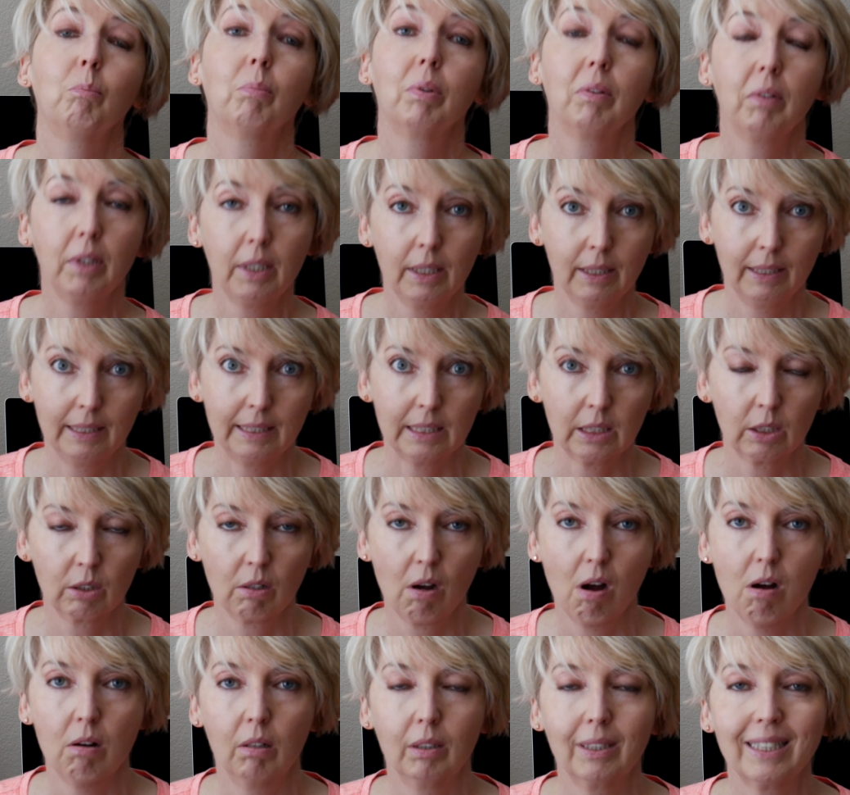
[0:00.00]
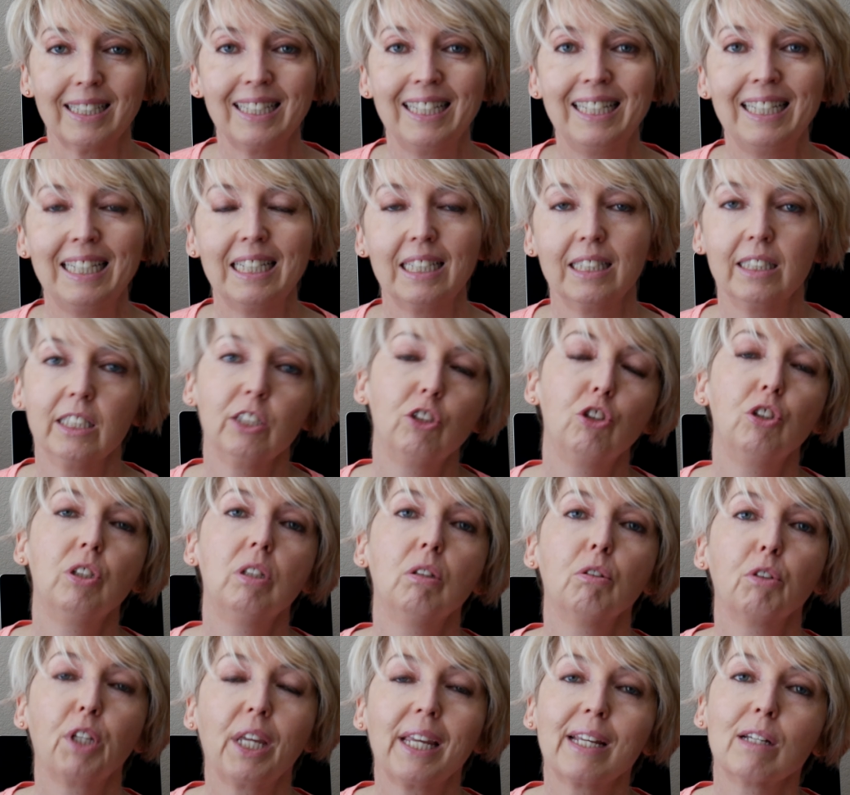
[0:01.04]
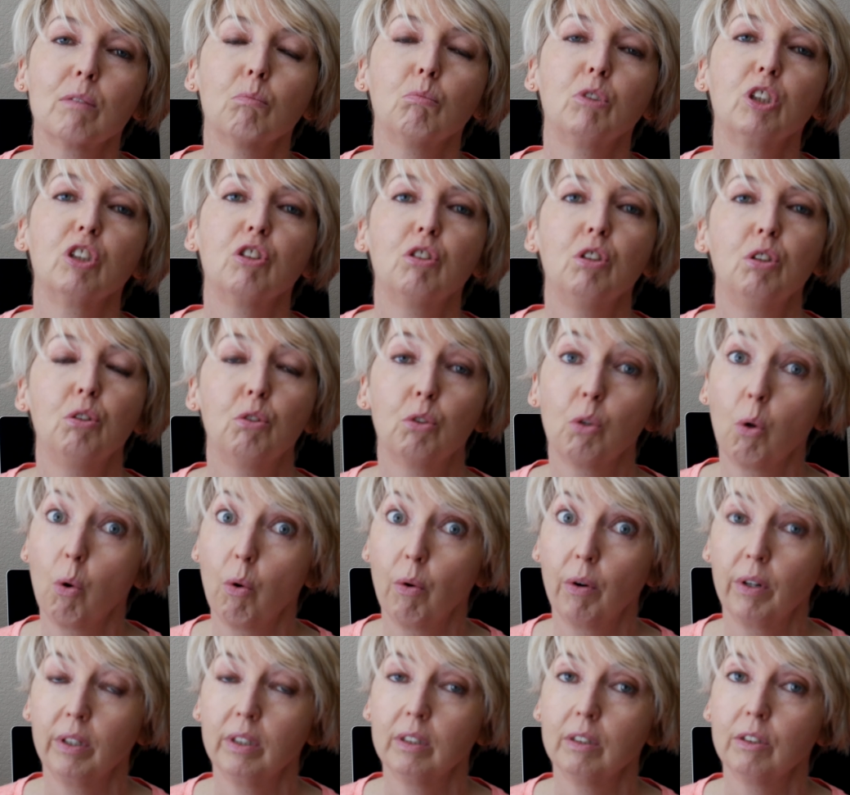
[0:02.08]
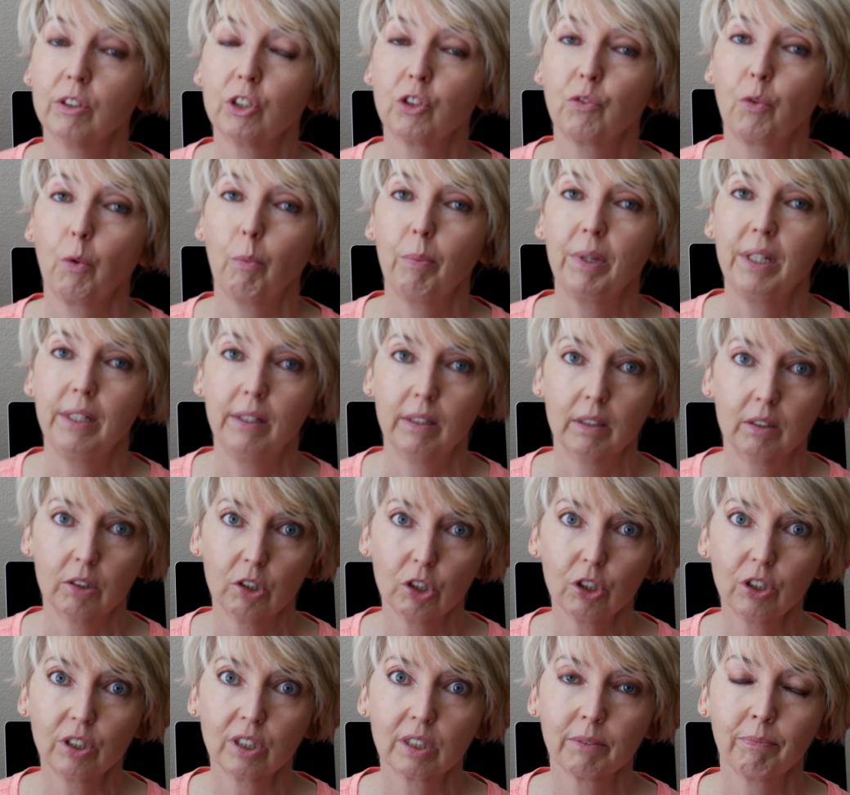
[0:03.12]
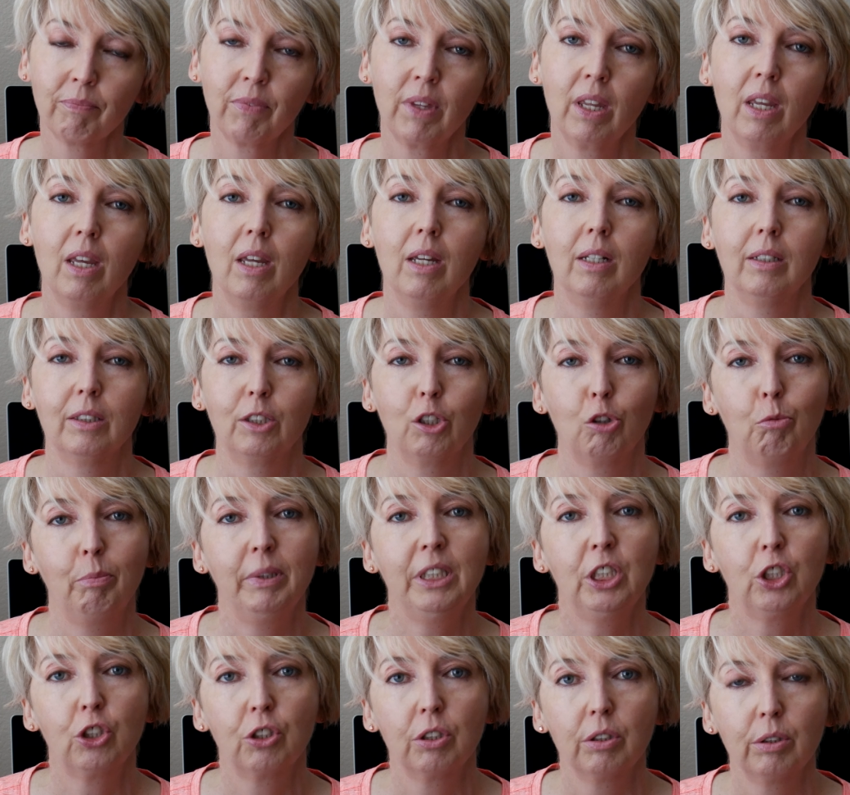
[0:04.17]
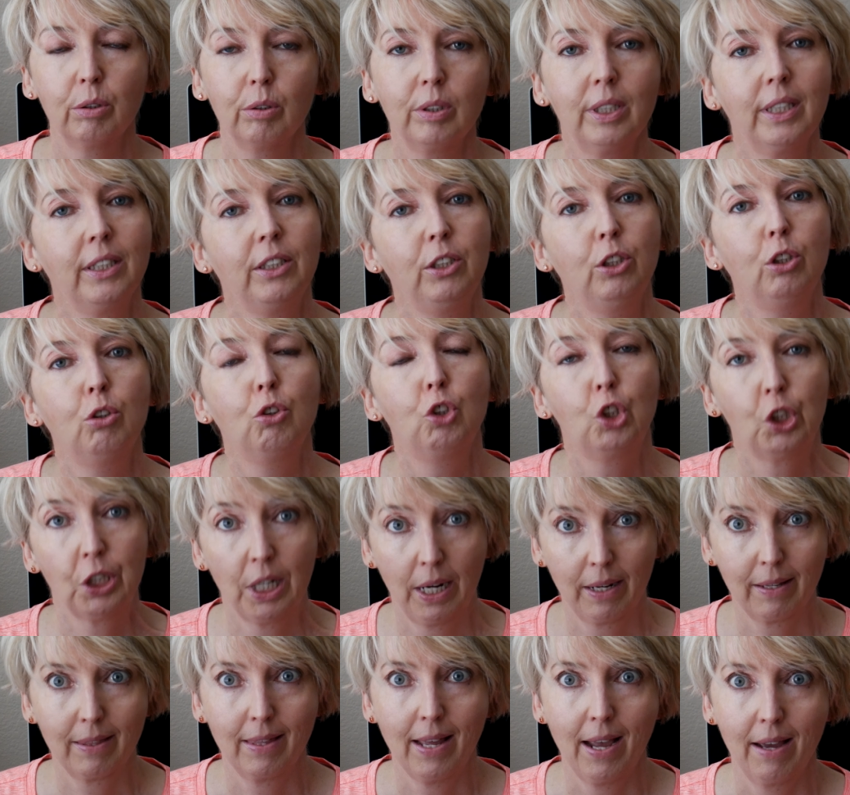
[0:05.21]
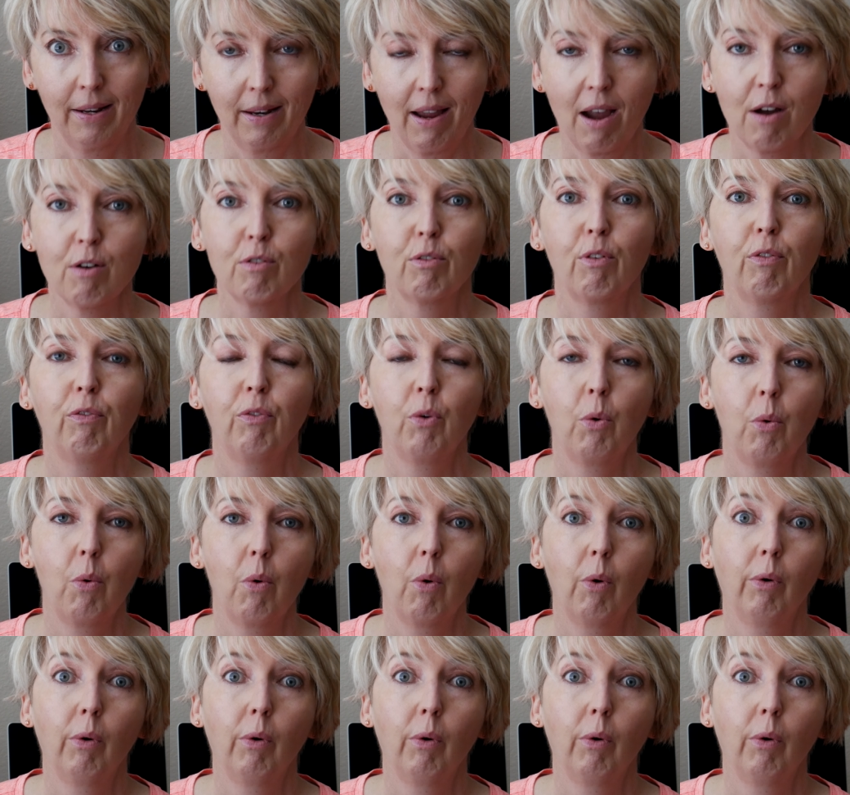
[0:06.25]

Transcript: playlist called Digital Camera Tutorials for Beginners. So be sure that you check that out for